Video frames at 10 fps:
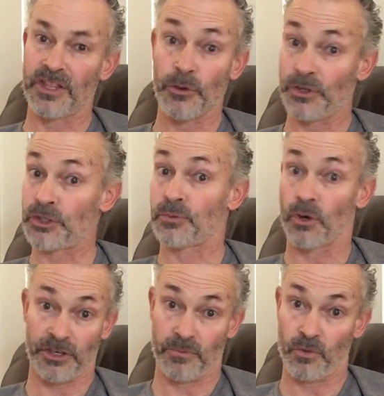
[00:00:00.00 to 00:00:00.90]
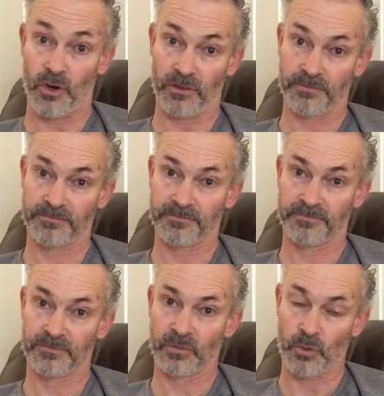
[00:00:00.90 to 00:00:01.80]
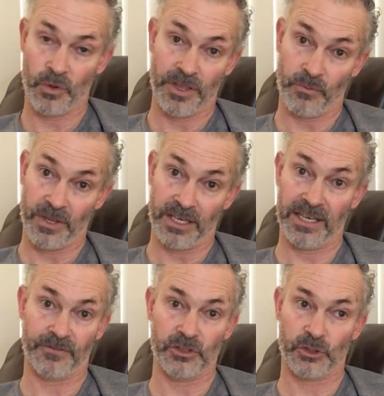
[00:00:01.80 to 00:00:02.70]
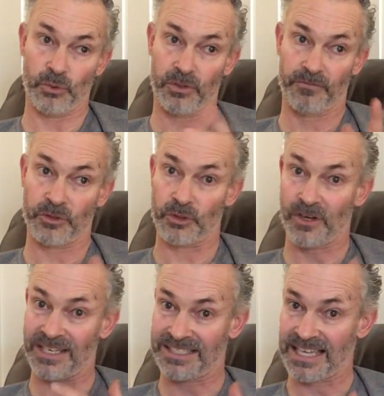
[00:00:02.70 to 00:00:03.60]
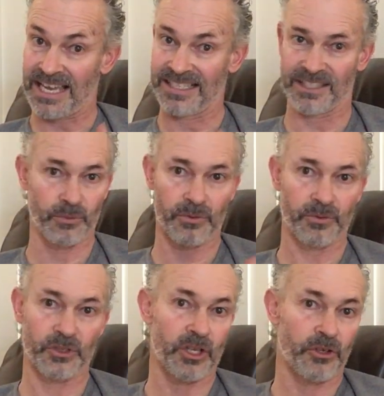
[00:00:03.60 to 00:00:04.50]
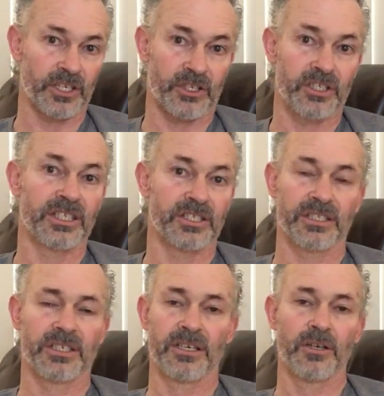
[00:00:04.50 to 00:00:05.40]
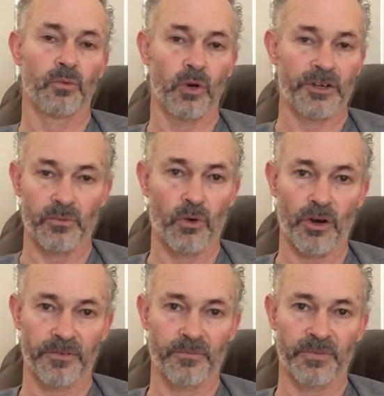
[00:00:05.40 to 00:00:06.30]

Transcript: There is right and wrong, where the left is sort of trying to say there is no such thing as right and wrong.